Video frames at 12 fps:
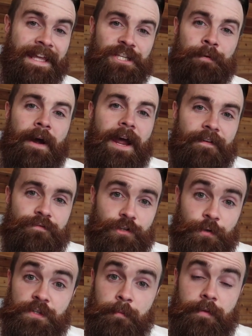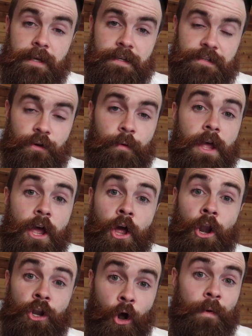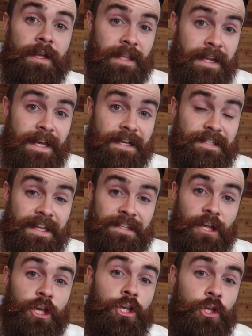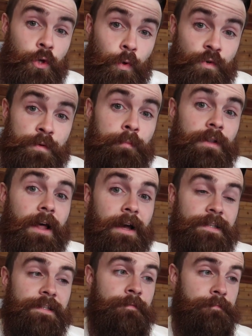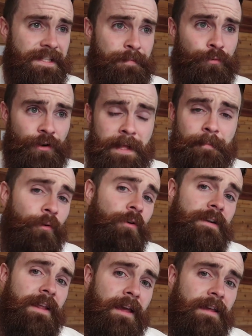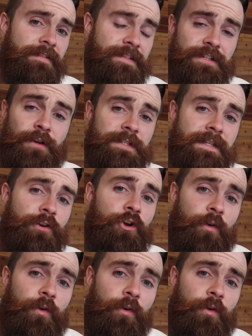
end, you might have to do some things. So, knowing Linux is a huge plus. It's pretty important. Cisco even